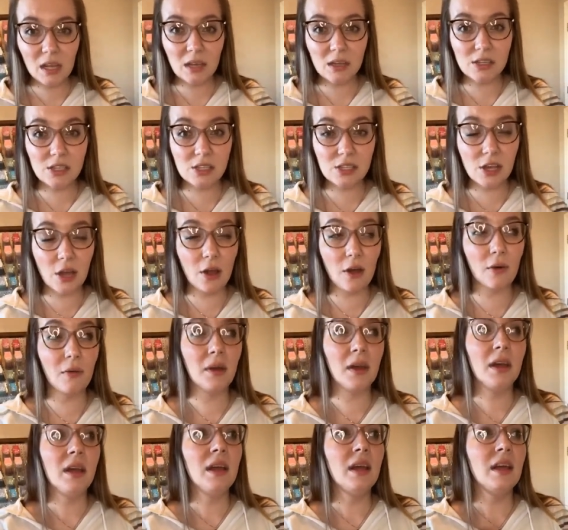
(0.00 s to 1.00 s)
So,
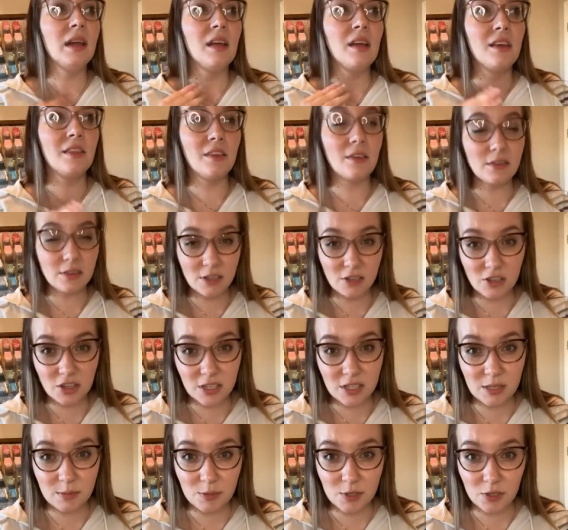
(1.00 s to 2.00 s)
those are
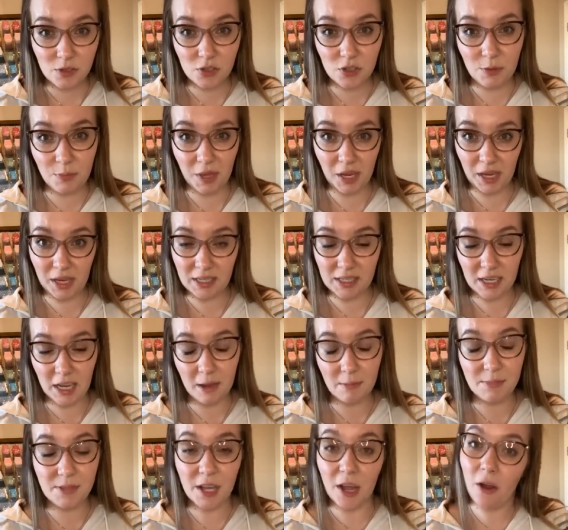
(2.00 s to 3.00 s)
just some social media
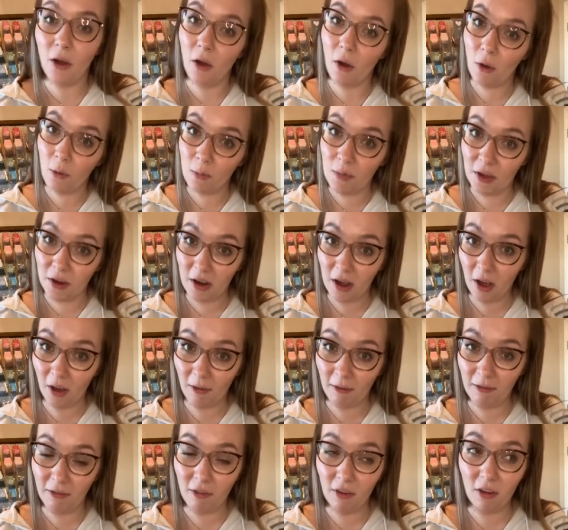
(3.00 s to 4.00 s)
tips. I hope they're
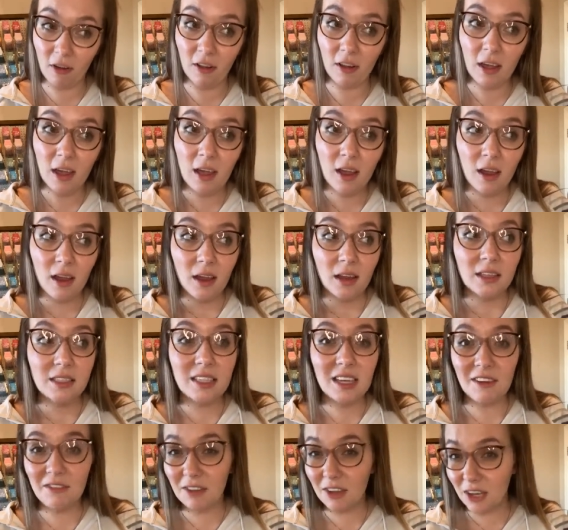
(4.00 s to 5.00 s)
helpful
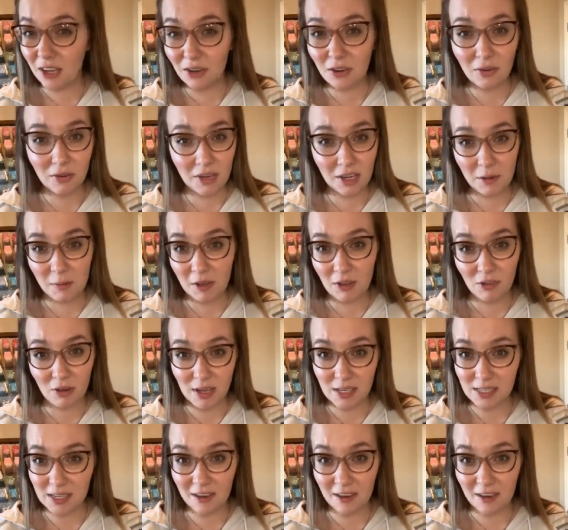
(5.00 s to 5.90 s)
definitely you don't need to be dressed